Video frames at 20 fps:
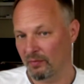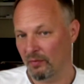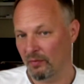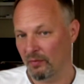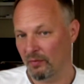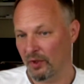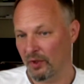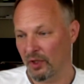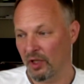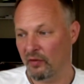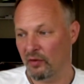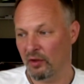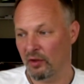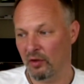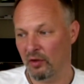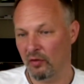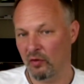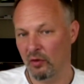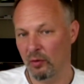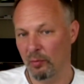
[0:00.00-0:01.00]
That's
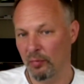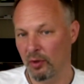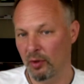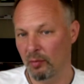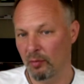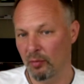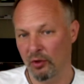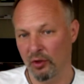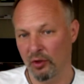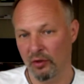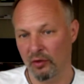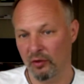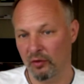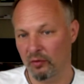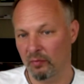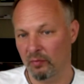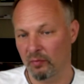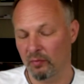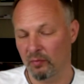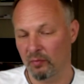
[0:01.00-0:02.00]
super
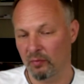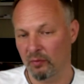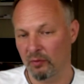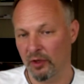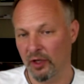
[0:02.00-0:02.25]
important, right?